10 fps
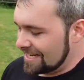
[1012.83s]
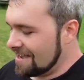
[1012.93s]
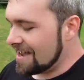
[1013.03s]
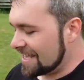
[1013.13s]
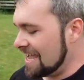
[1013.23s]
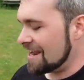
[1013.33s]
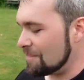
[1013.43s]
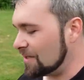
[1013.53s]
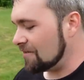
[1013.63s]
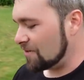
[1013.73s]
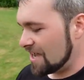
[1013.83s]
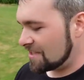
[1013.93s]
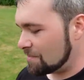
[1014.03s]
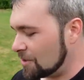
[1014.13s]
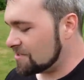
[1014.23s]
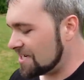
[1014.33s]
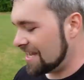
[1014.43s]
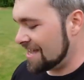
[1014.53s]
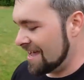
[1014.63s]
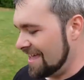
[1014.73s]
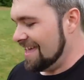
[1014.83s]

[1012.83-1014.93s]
God, I cannot believe we got the blue tea.